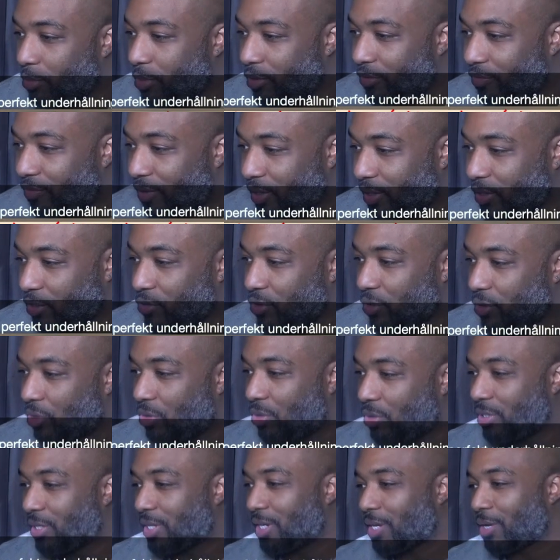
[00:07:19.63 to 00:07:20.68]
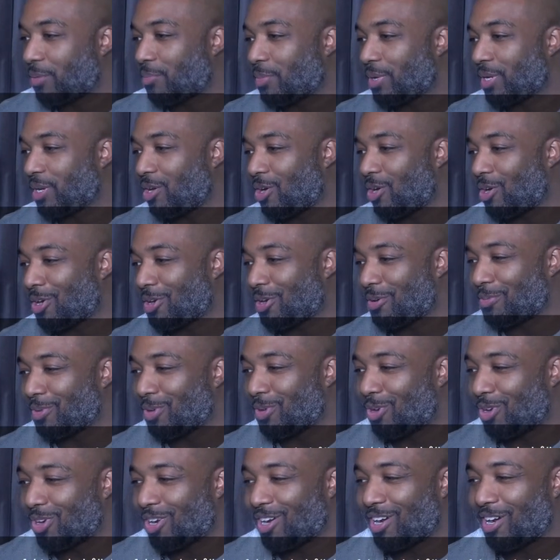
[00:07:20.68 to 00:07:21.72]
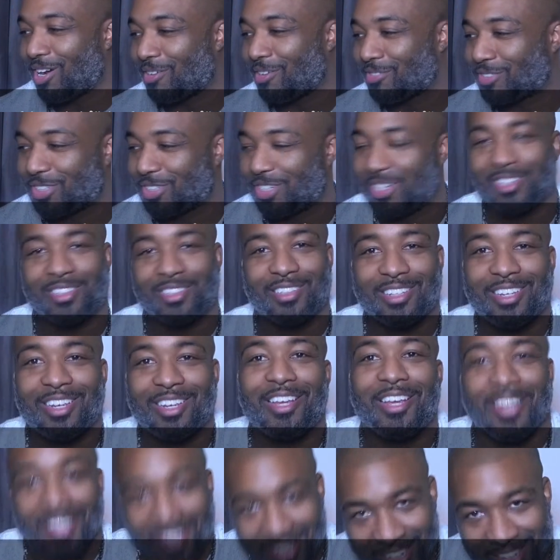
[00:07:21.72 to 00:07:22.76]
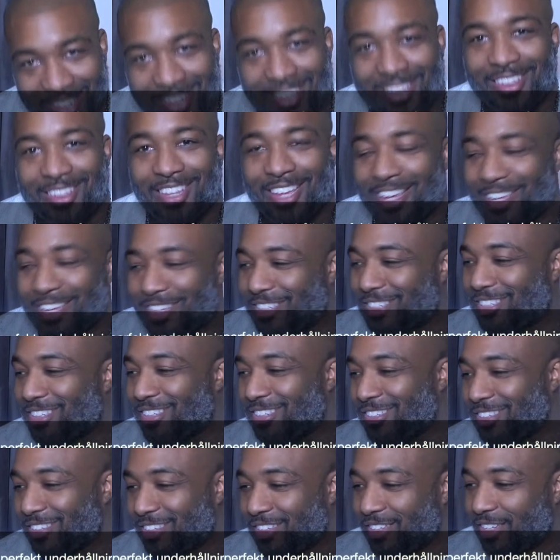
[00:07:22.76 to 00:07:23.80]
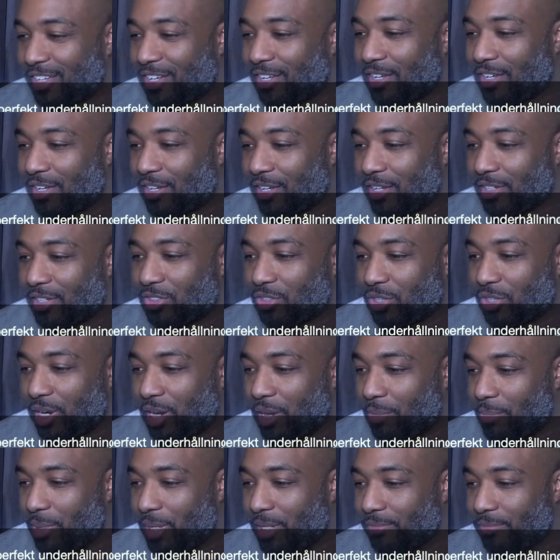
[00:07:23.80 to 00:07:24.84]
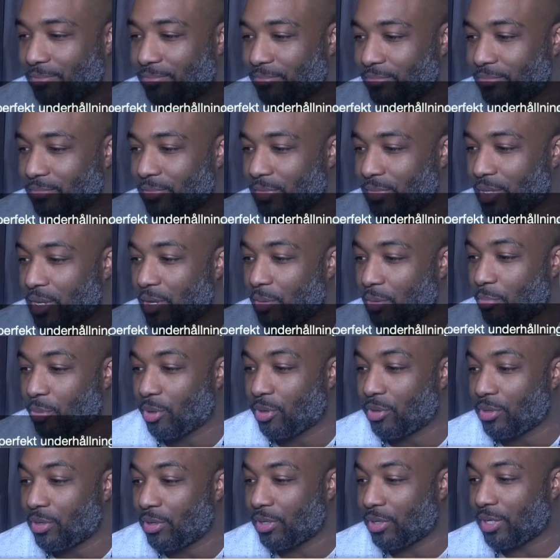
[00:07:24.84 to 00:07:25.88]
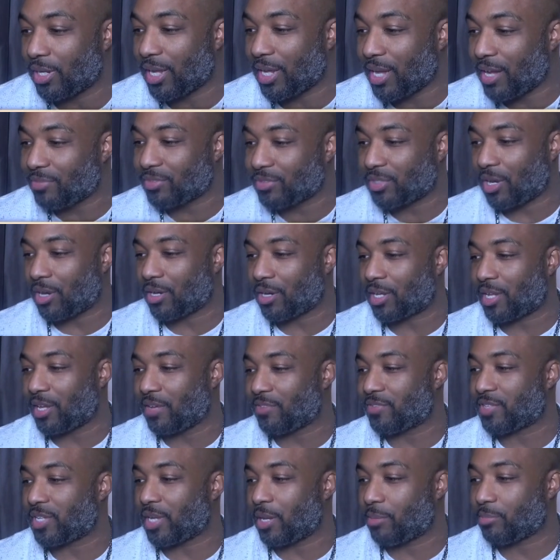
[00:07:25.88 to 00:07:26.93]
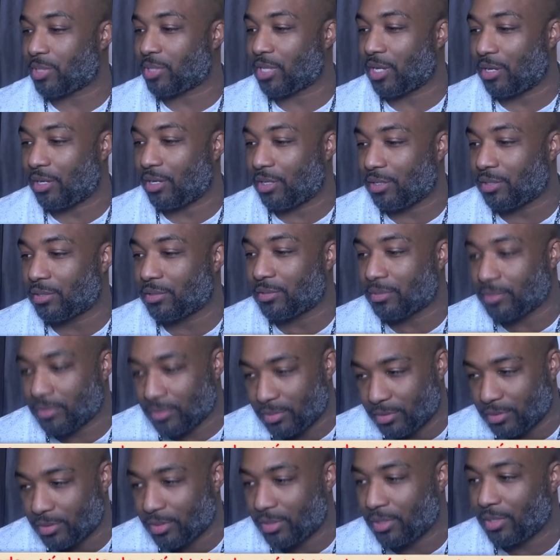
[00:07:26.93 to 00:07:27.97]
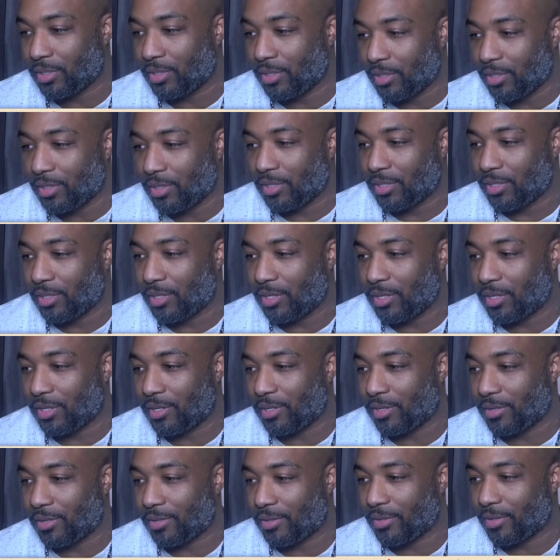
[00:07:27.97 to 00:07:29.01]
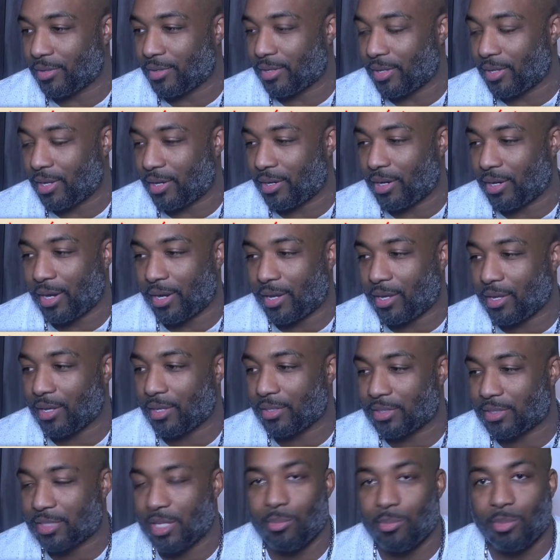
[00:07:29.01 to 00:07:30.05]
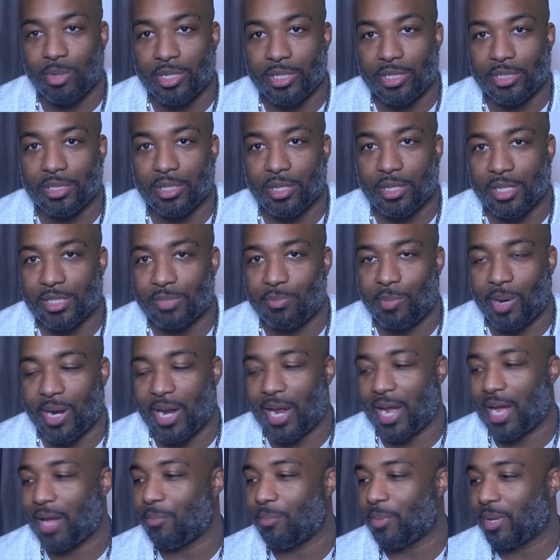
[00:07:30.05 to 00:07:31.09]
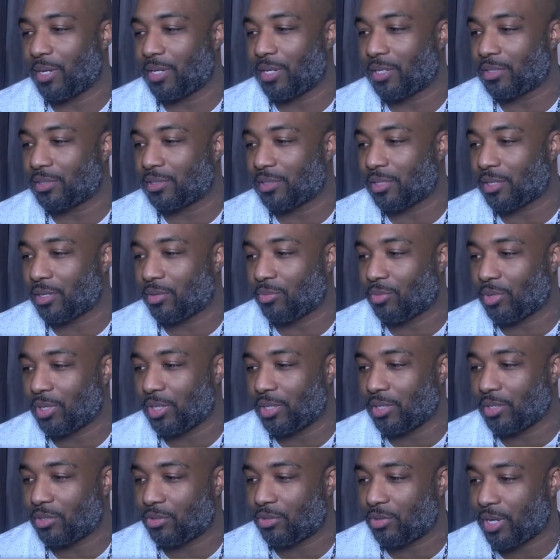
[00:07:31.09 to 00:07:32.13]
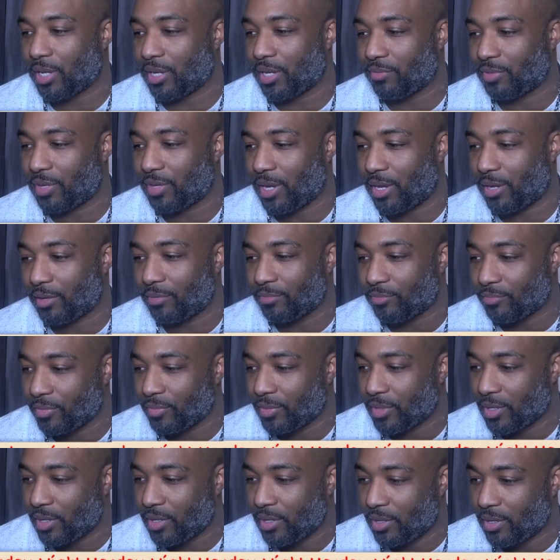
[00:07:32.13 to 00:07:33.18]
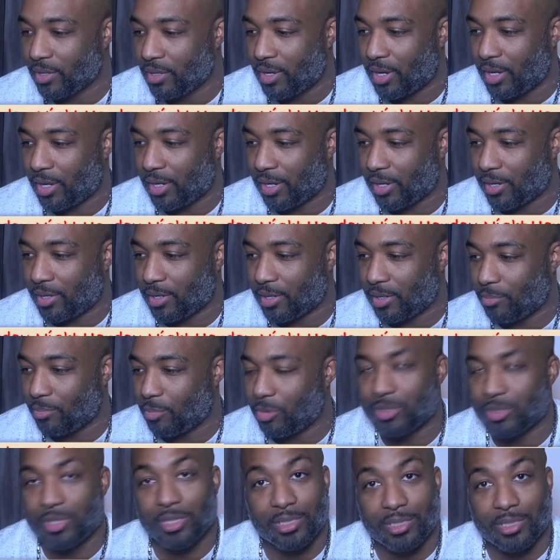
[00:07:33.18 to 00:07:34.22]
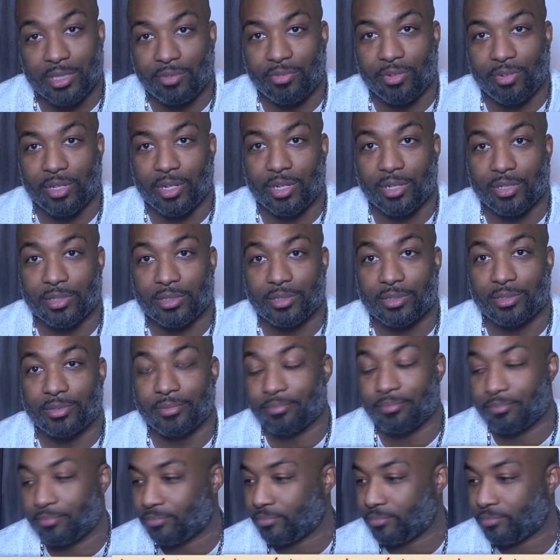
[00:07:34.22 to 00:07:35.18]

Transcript: Perfect underholding med lagom långa avsnitt. Thanks. I try, man. Bruno loves Arkivsamtal. I like Simon is that's my guy, man. He's a really creative guy. I like most of the stuff he does.